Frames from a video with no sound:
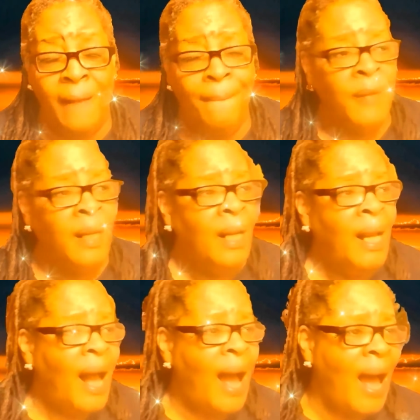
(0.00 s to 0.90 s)

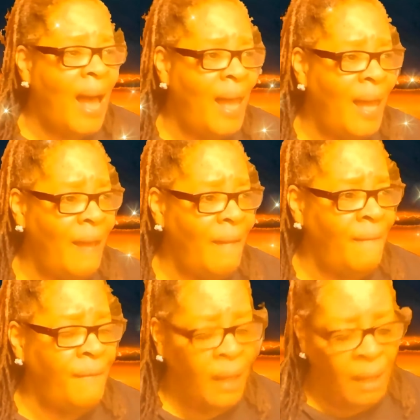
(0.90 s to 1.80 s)
Okay, I
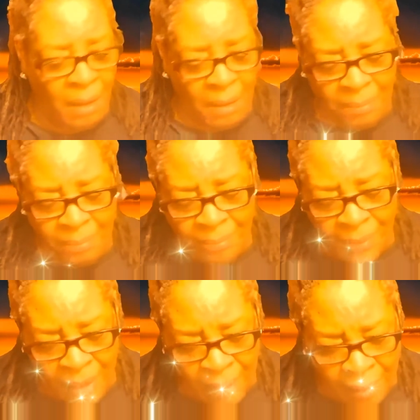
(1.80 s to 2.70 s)
have
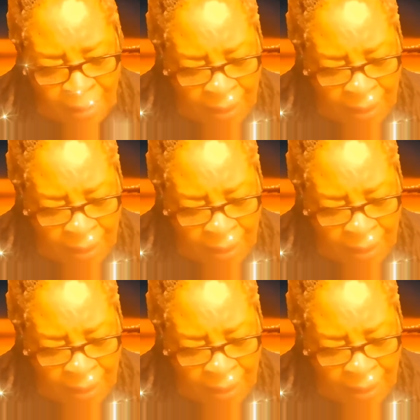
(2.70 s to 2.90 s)
um,